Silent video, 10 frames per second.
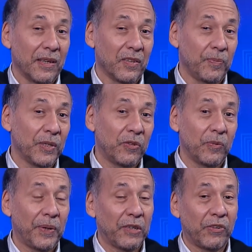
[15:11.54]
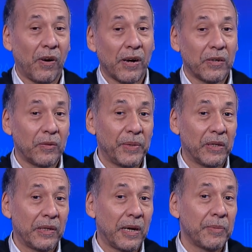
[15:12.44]
has been too patriarchal,
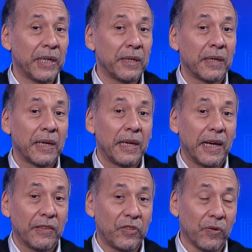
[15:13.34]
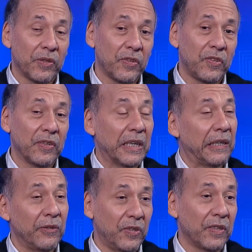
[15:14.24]
male dominated. And so this
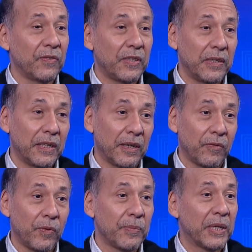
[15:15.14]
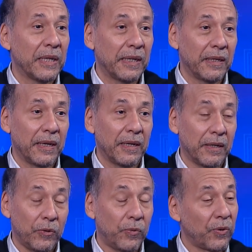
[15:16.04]
inclusivity of women and
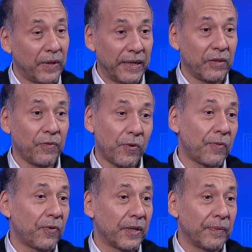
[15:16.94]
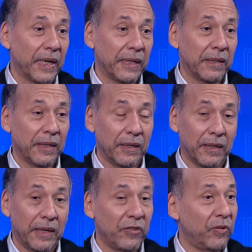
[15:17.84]
uh, who were at the forefront and uh,
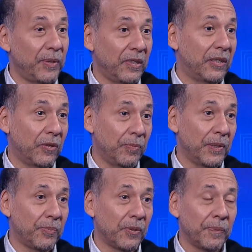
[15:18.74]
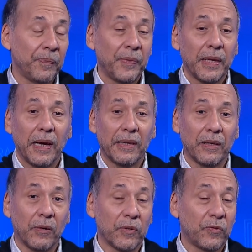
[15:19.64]
LGBTQ people, I
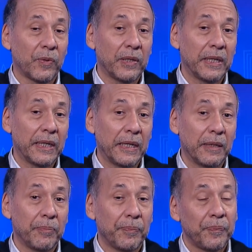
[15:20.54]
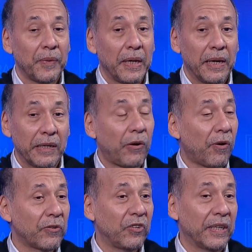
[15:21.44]
thought was really um,
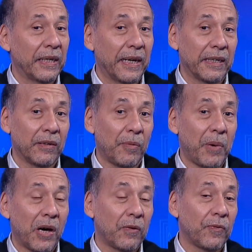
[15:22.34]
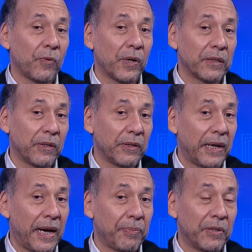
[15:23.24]
encouraging and a model for what could
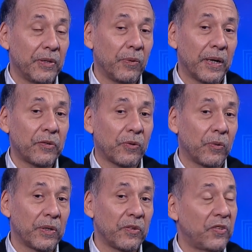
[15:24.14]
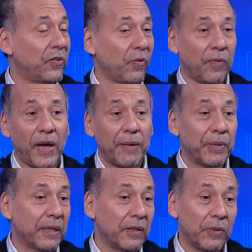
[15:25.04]
happen in the U.S. or what is sort of
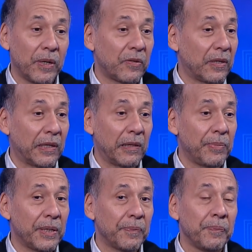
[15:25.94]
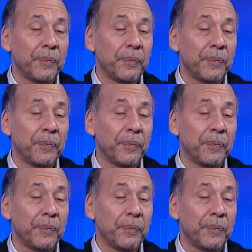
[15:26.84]
happening in the U.S. a little bit.